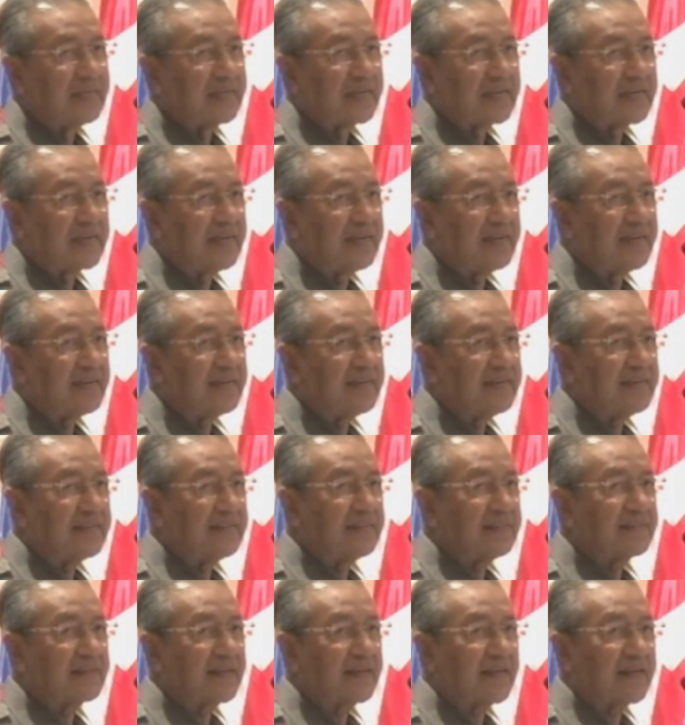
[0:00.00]
Clearly
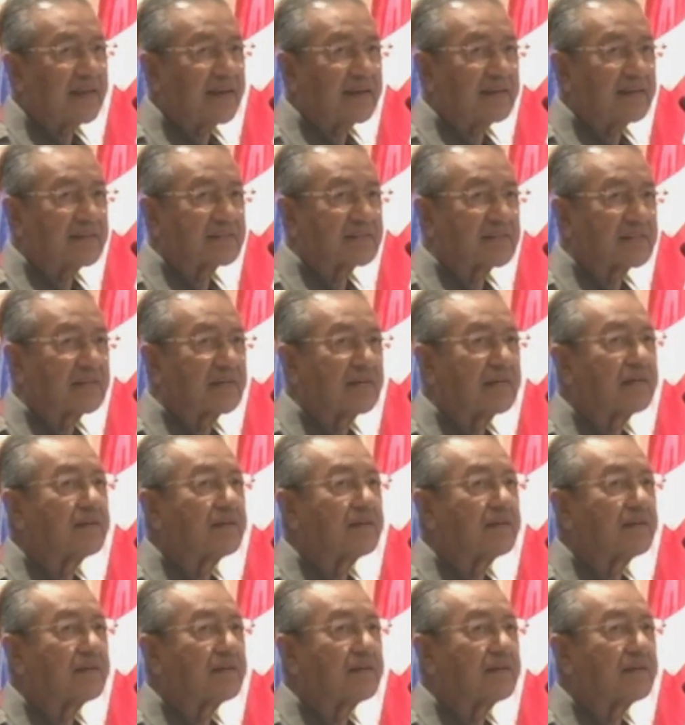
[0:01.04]
there is a